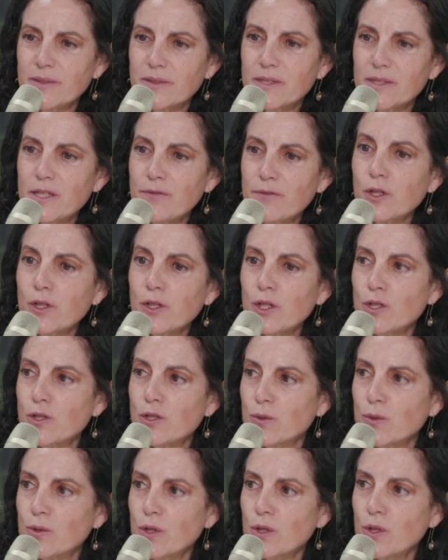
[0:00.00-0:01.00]
difficult
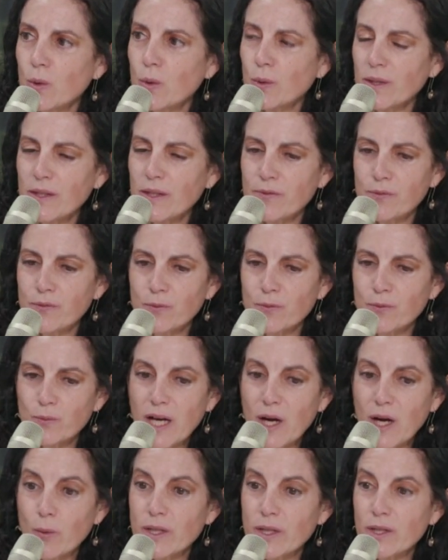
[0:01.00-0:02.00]
to know if
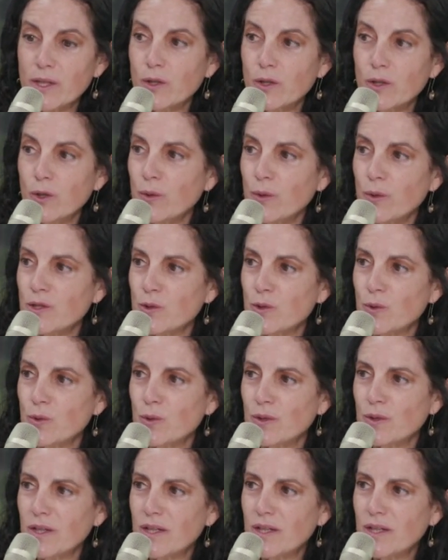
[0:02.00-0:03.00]
now we're going
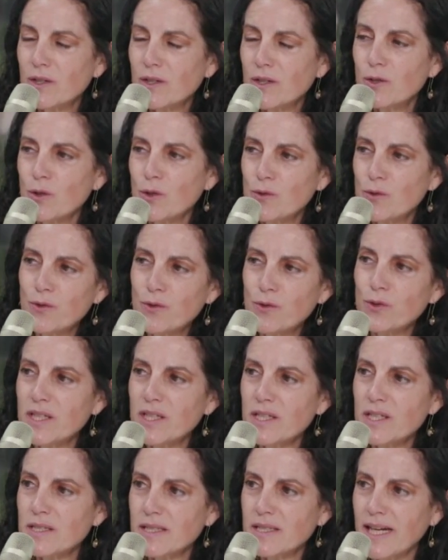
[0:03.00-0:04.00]
to go for
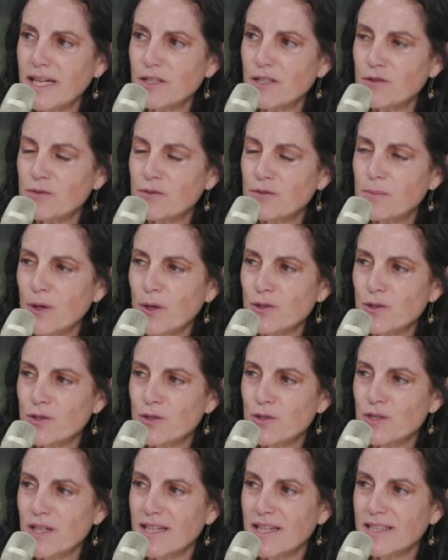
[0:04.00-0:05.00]
this kind of
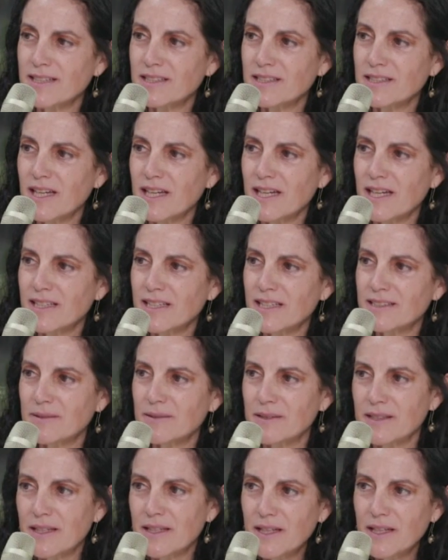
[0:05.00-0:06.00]
bonds,
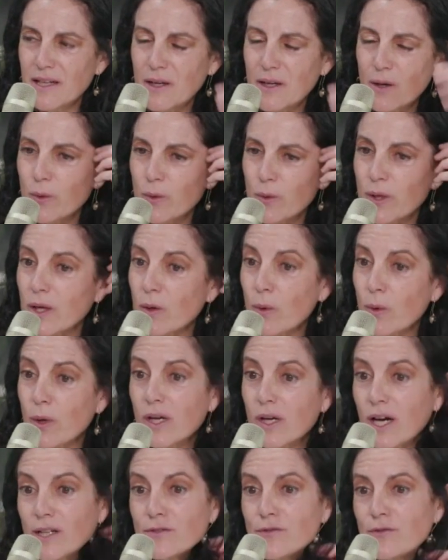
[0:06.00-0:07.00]
and we
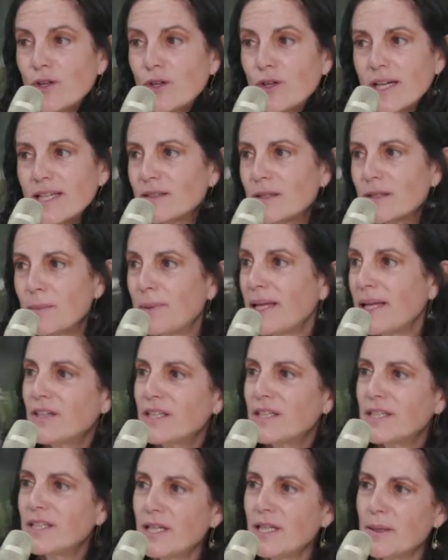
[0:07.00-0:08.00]
can't forget the plain
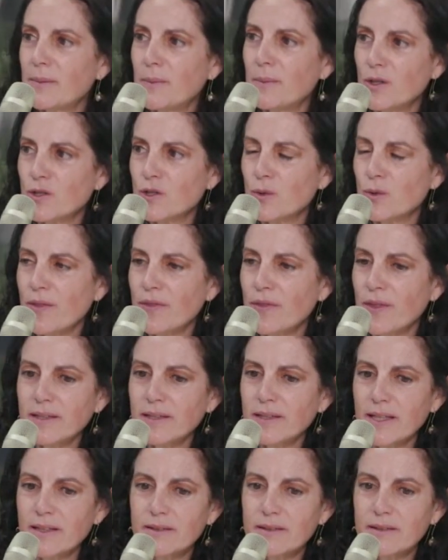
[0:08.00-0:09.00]
vanilla bonds. So I
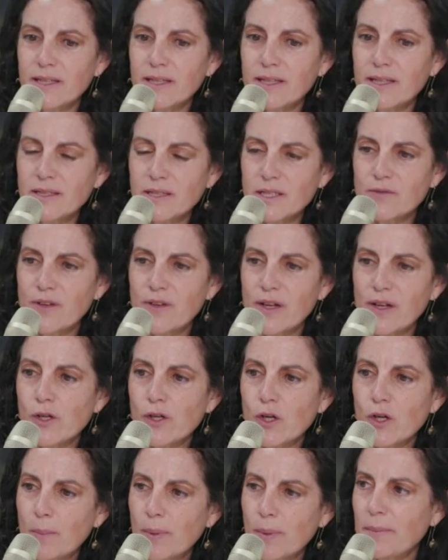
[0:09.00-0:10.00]
think that this is very
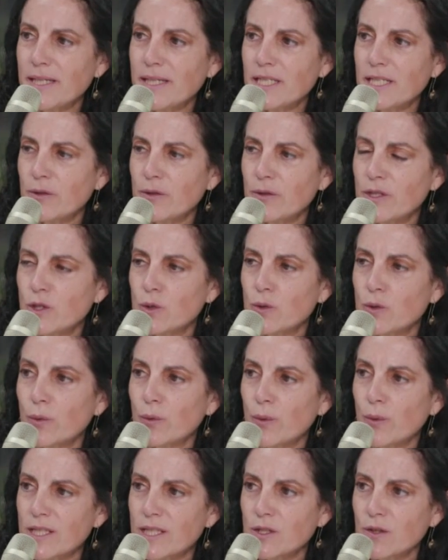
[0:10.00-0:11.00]
complementary to
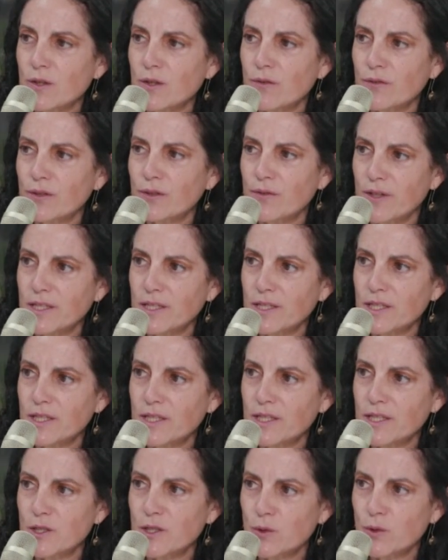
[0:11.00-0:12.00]
the rest of the funding
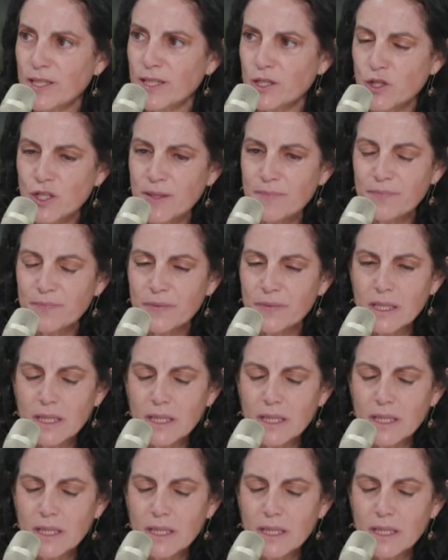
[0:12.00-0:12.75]
strategy.